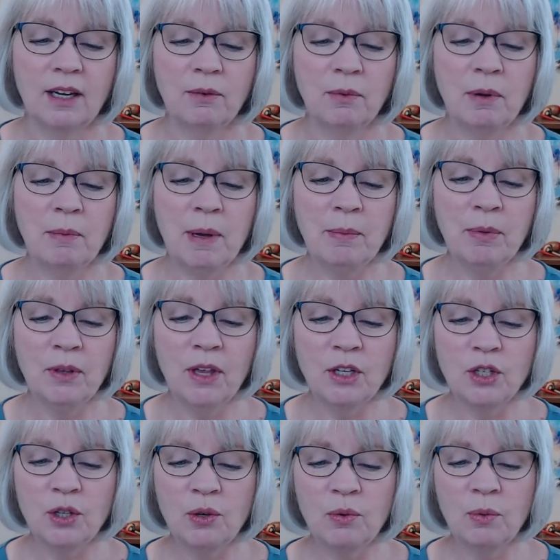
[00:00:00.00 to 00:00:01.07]
remember
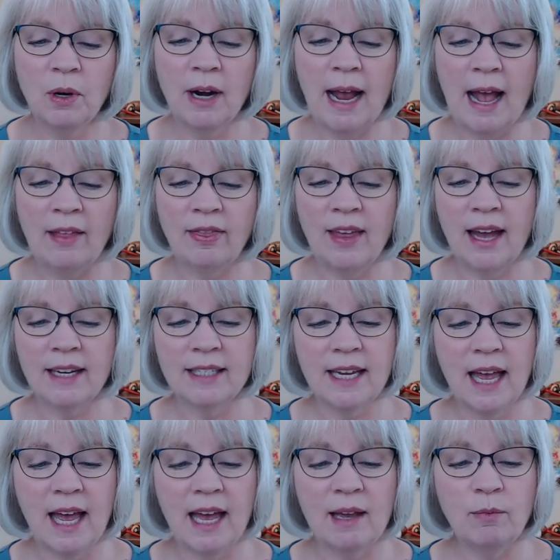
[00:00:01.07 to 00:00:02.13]
that you were at that
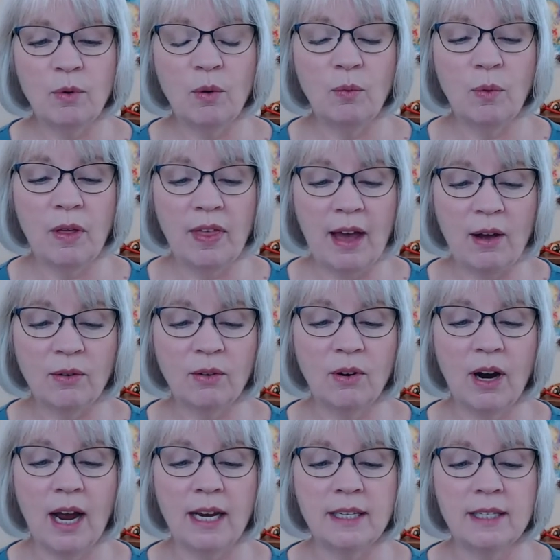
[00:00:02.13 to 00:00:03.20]
time without
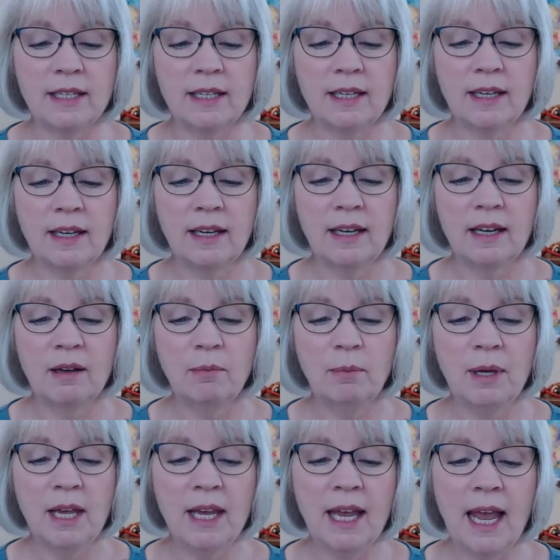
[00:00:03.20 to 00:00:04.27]
Christ,
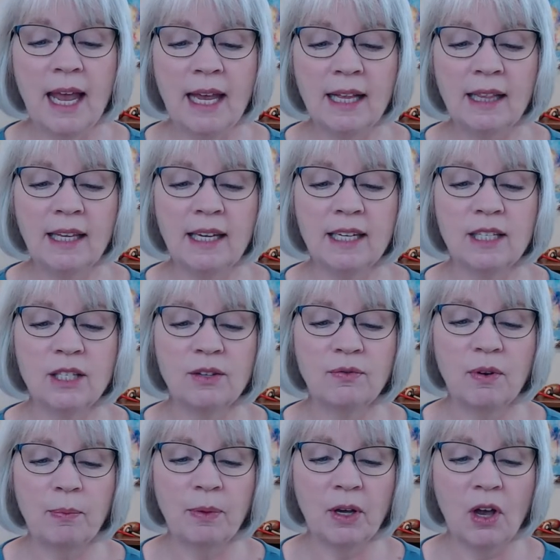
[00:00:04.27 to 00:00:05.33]
being aliens
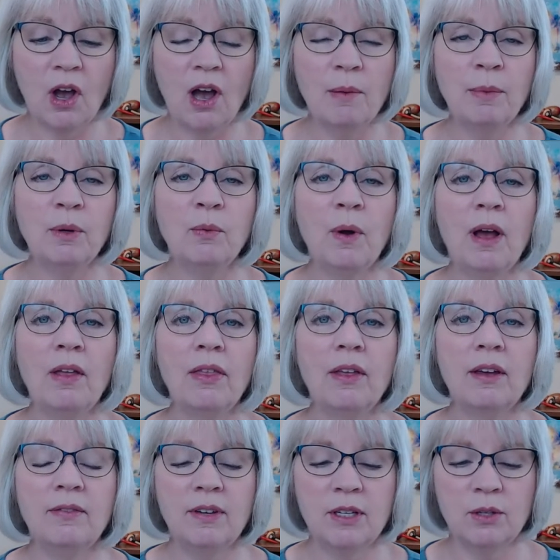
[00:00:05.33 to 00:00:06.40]
from the commonwealth
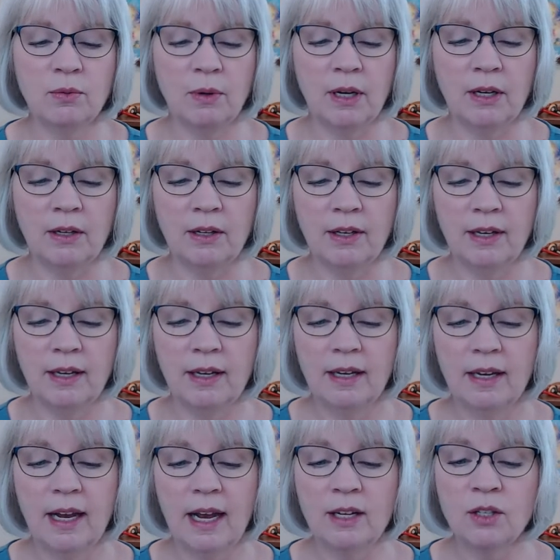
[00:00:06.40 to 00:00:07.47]
of Israel,
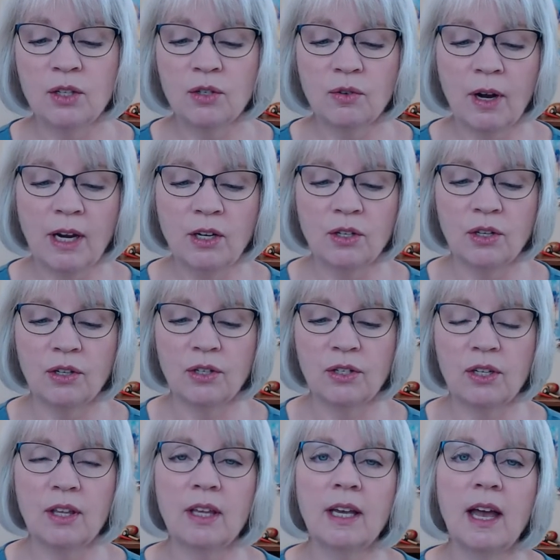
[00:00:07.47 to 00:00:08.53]
and strangers
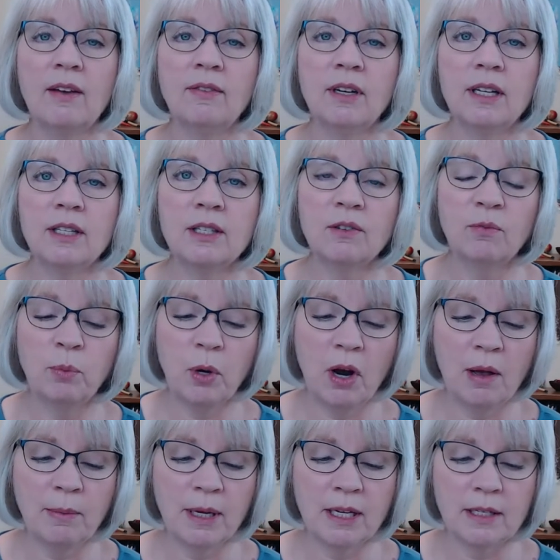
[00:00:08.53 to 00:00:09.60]
to the covenants of
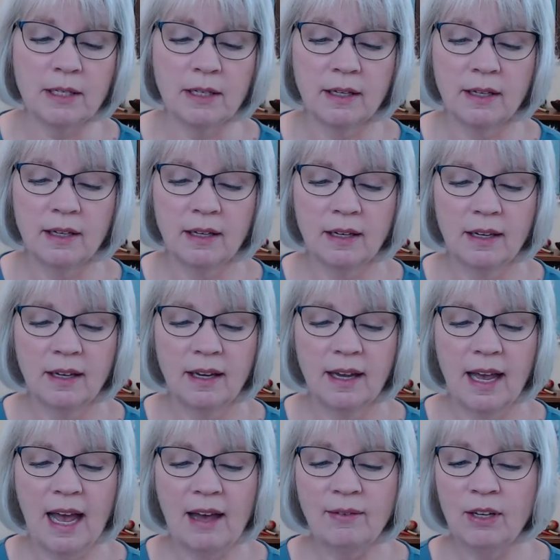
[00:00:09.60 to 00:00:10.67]
promise,
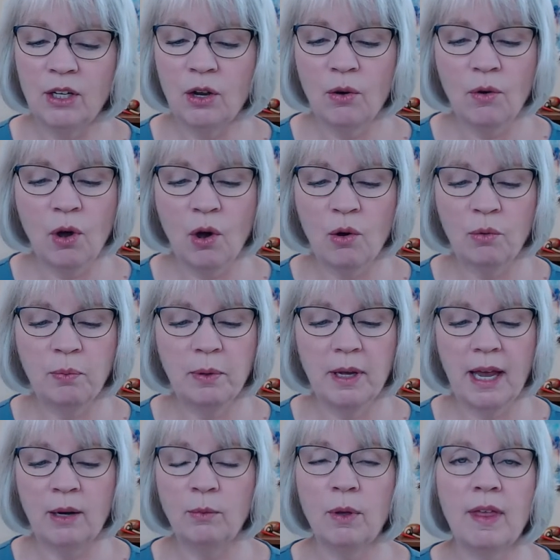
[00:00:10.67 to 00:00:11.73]
having no hope
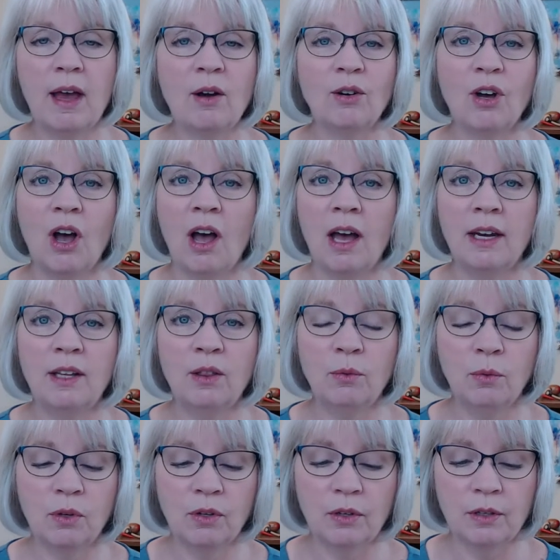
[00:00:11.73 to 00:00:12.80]
and without God in the
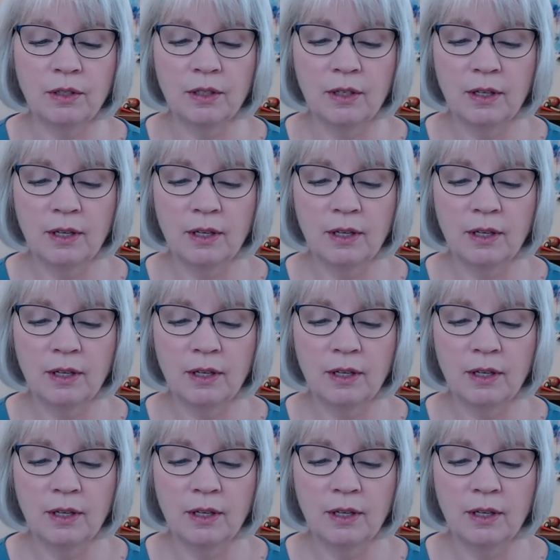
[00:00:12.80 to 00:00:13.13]
world.